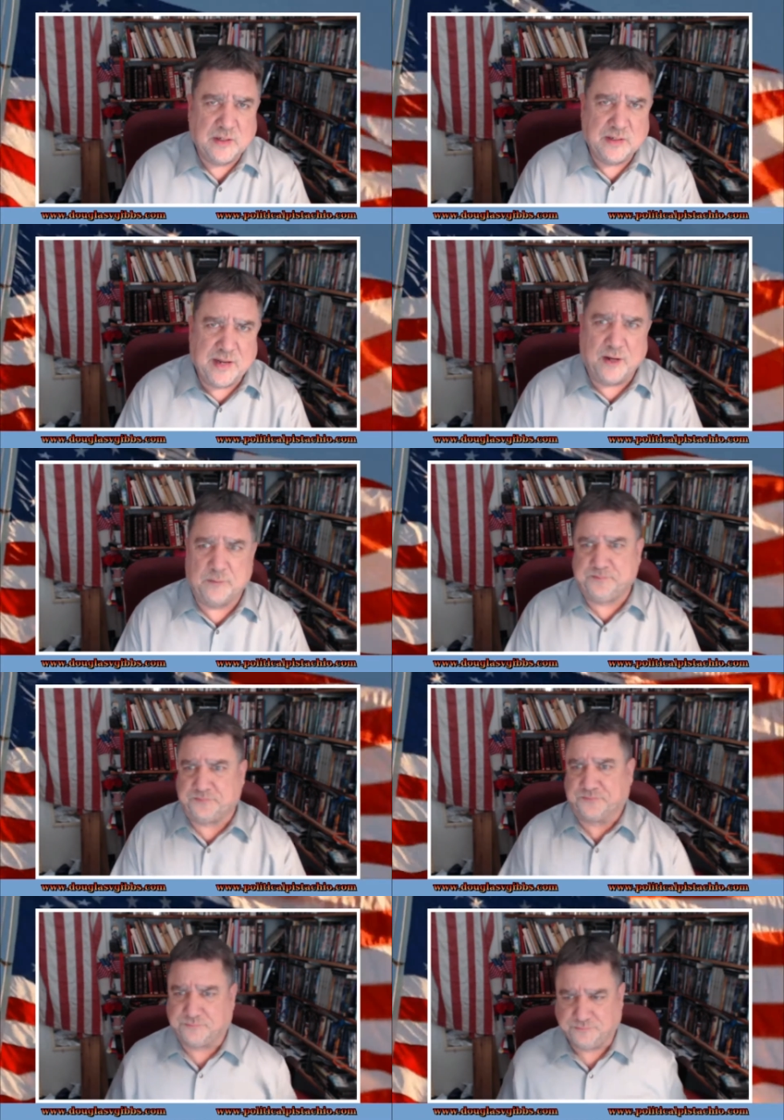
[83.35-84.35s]
Now,
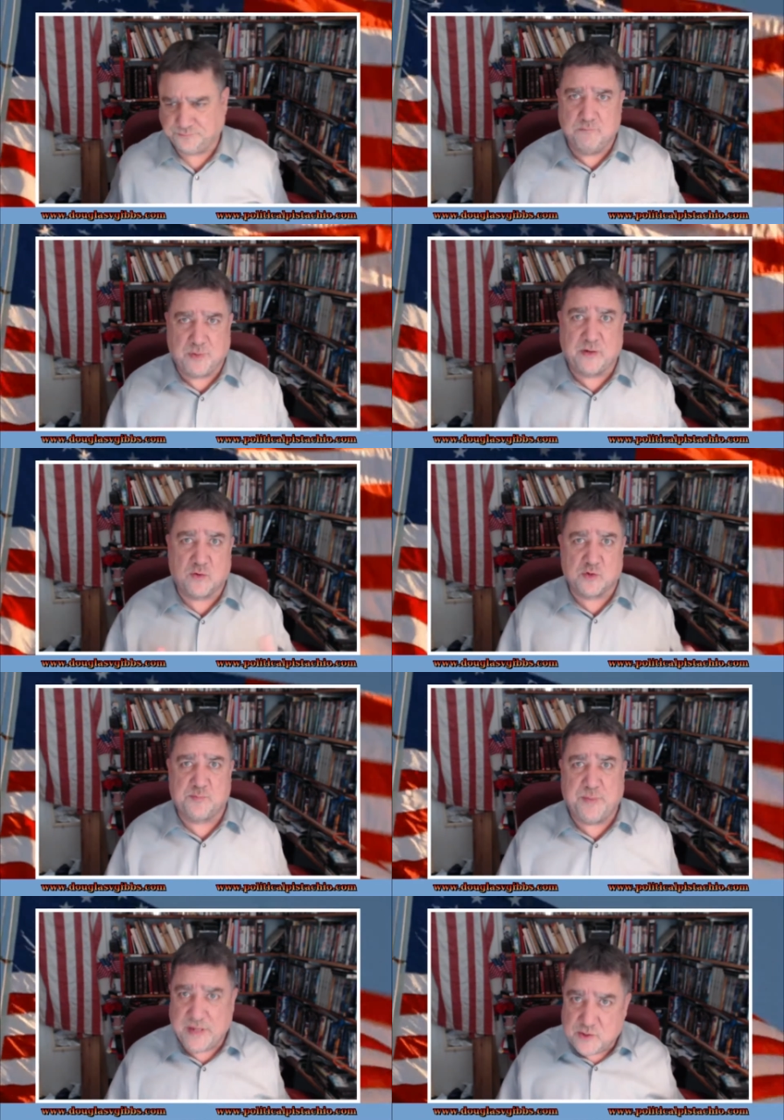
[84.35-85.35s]
political
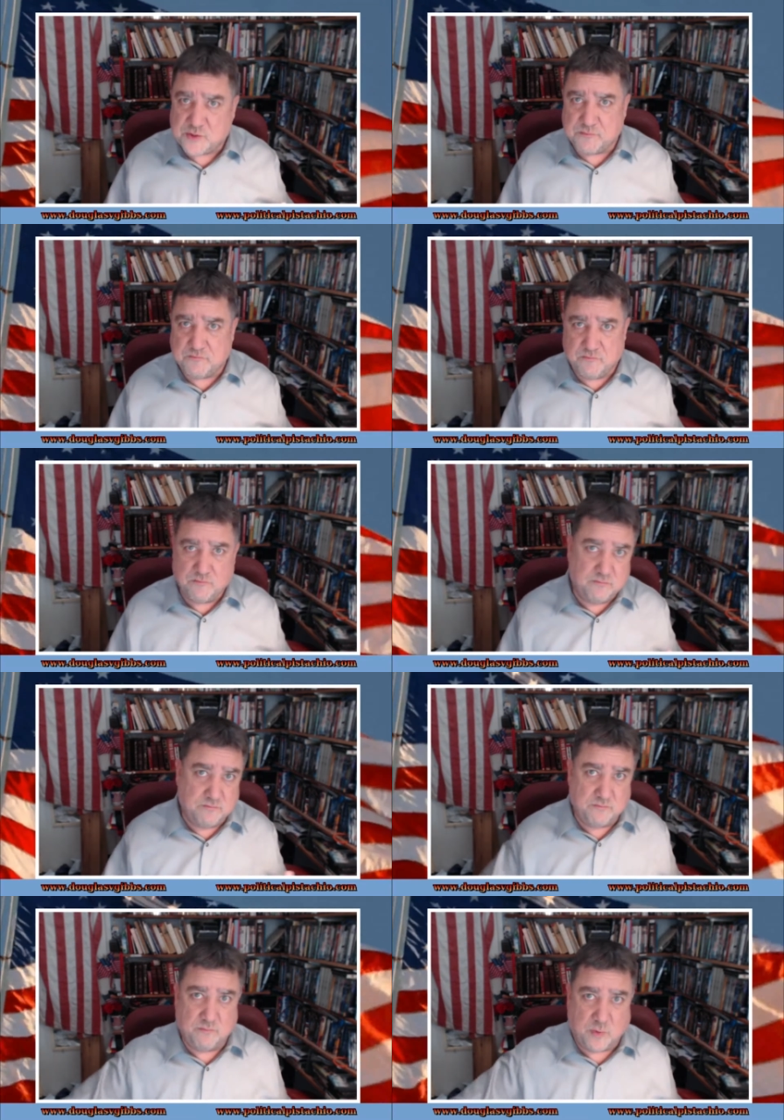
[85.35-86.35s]
speech,
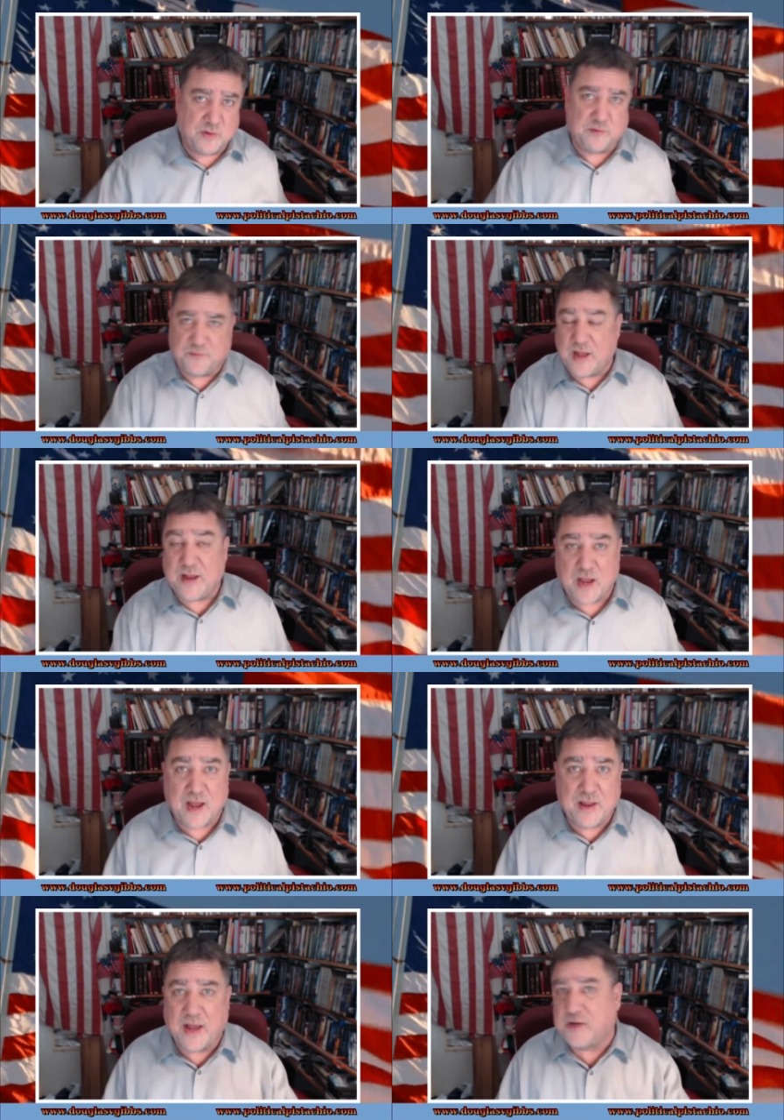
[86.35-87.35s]
burning the flag,
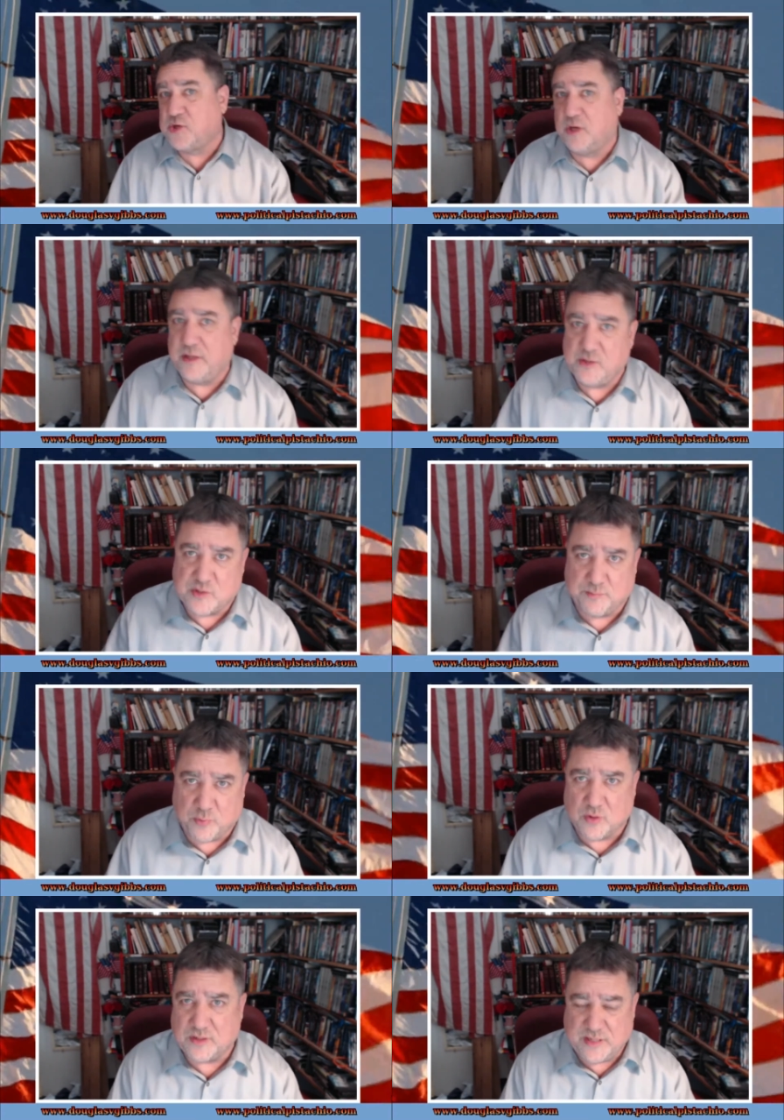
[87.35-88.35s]
I actually
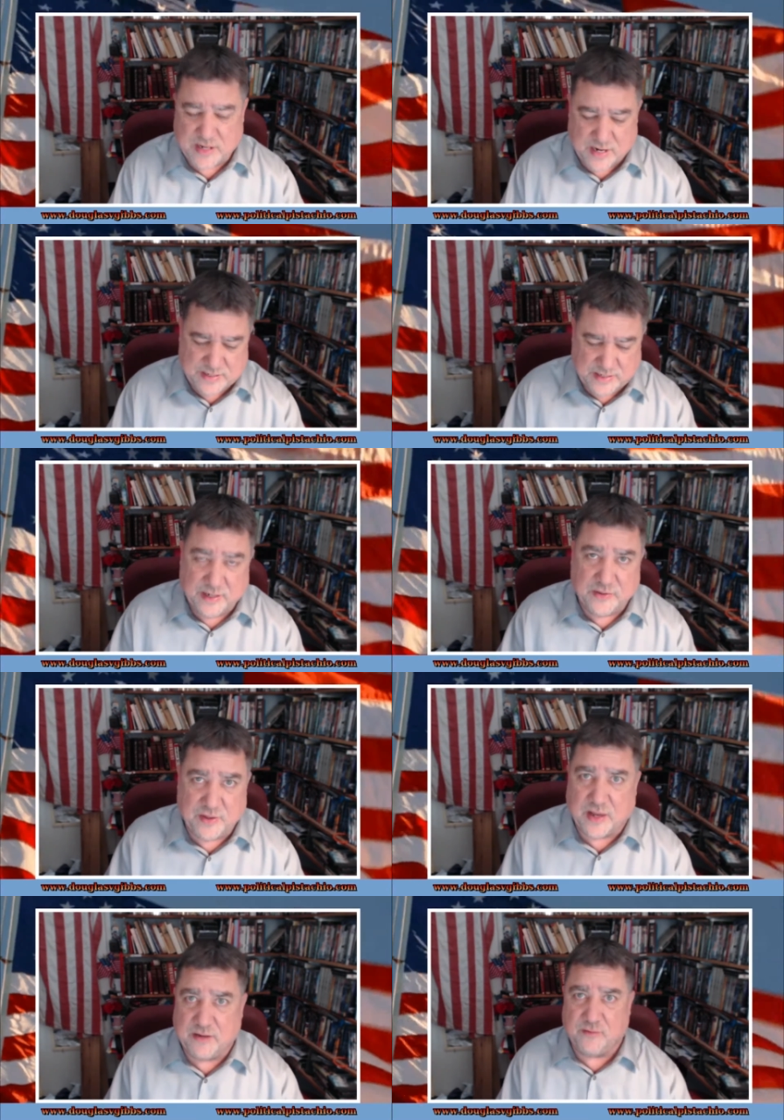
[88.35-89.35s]
support the idea
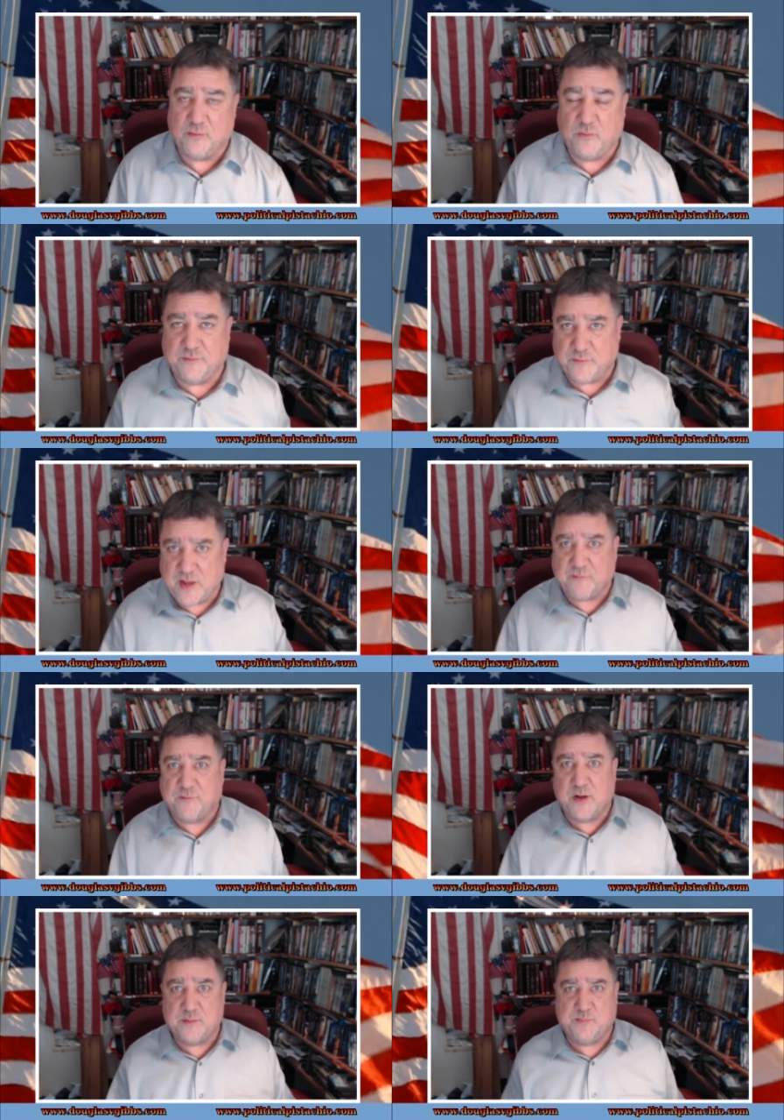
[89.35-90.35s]
that if we have
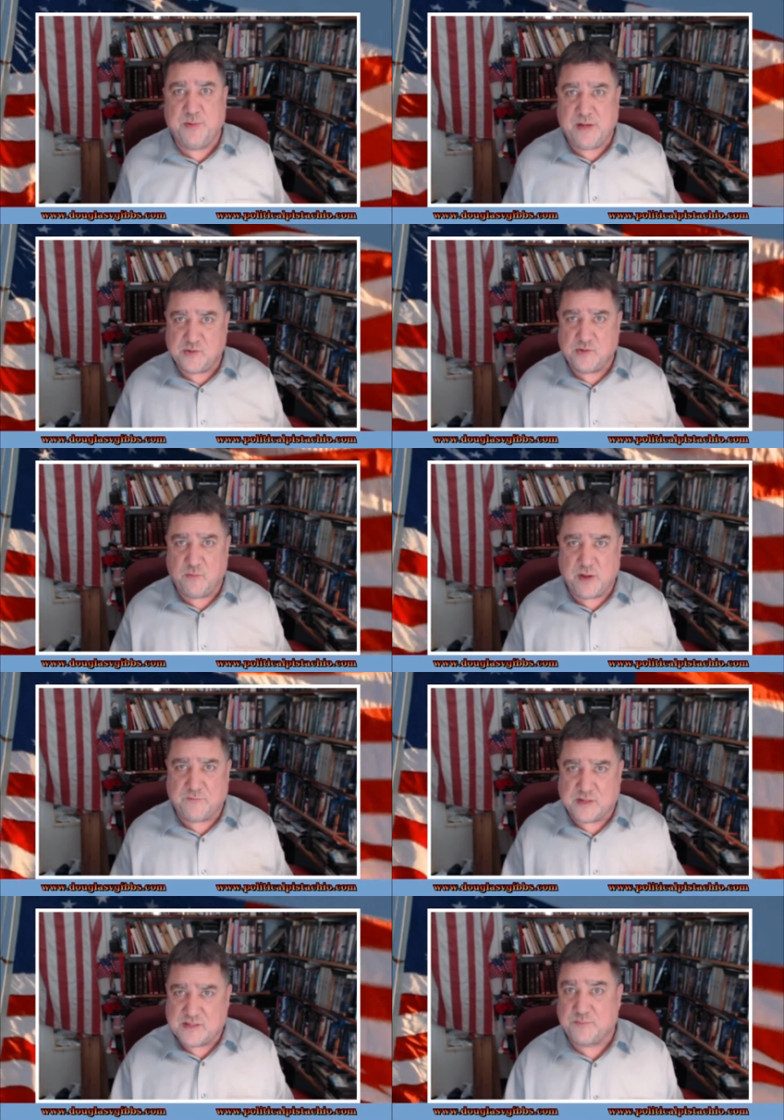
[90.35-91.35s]
freedom of speech, we
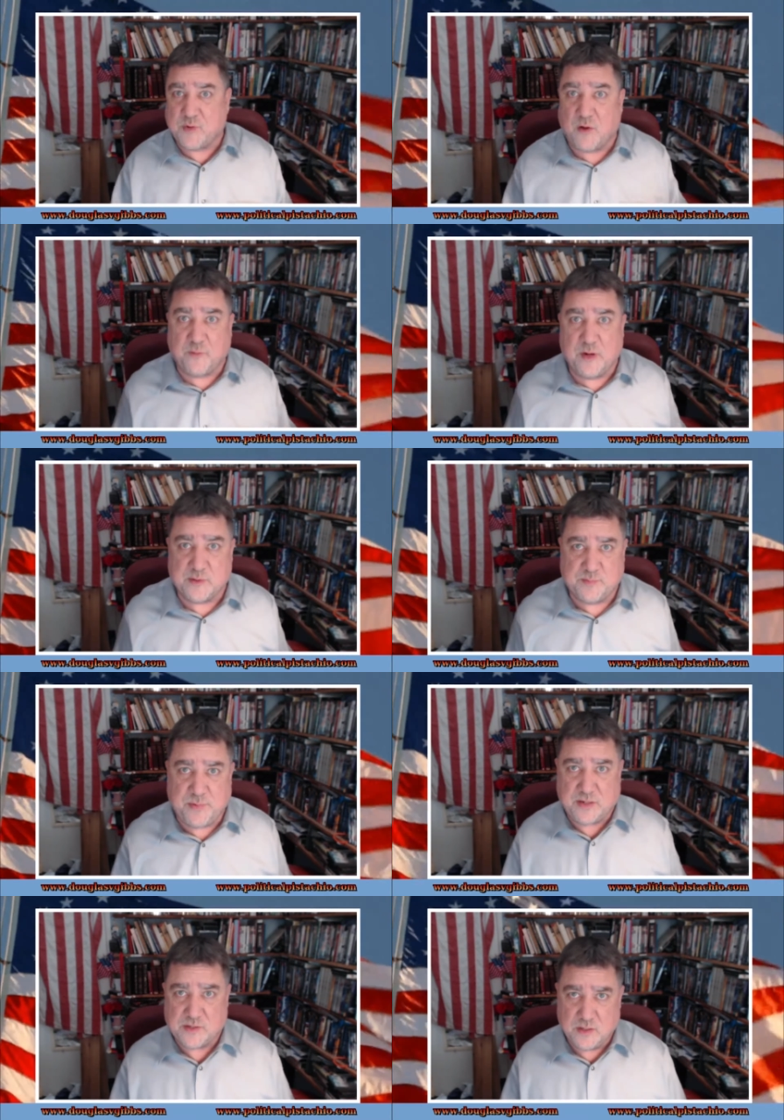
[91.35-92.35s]
have to accept all freedom of
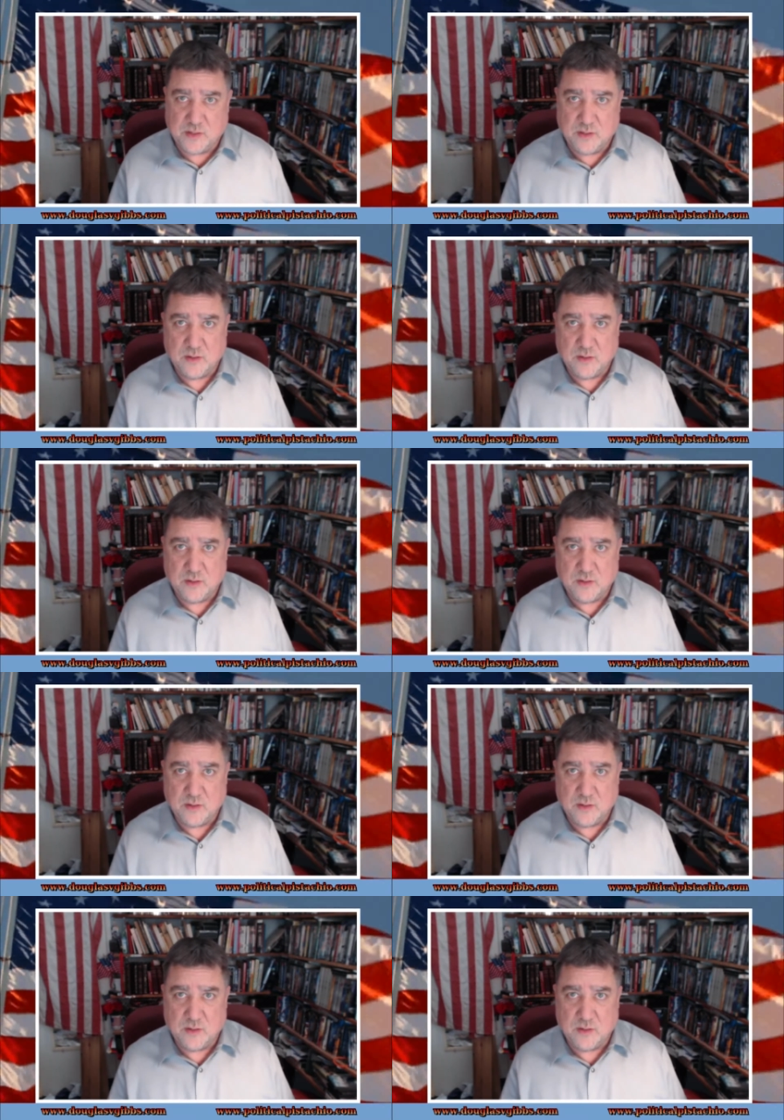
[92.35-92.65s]
speech.